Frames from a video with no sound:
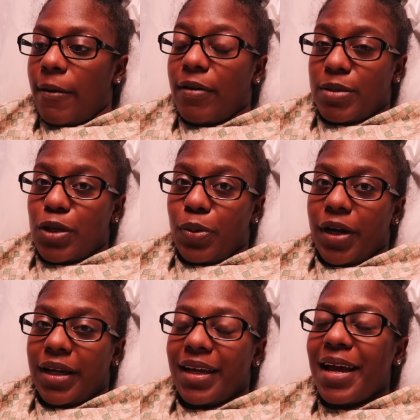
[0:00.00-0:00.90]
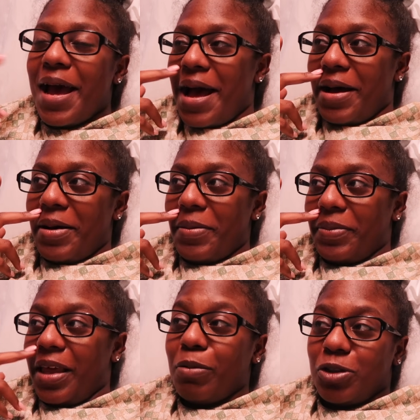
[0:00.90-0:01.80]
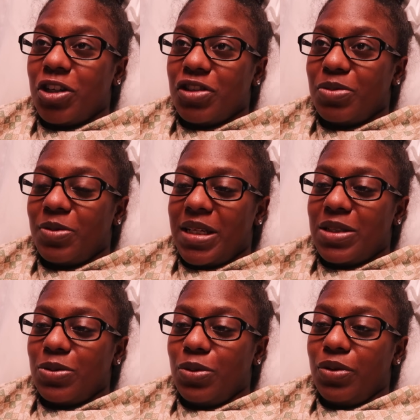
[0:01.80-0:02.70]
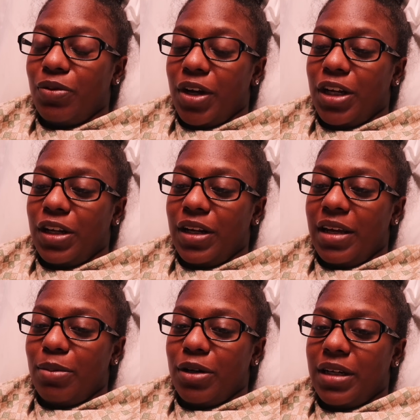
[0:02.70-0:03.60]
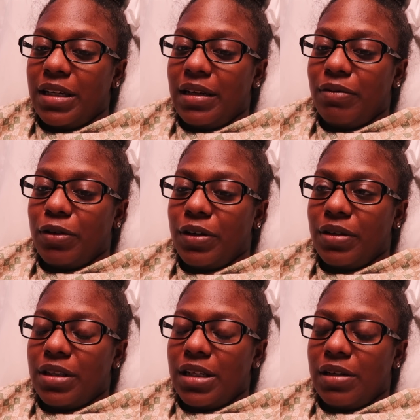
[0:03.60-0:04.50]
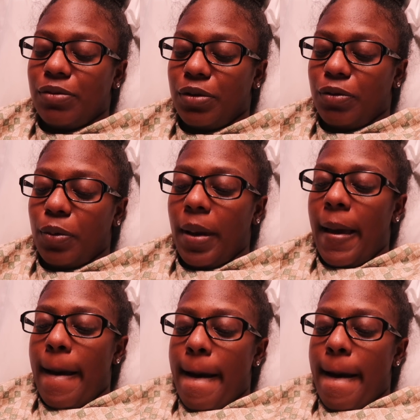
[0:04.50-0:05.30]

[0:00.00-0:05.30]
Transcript: if I'm still pregnant, they would transfer me to the regular labor and delivery room.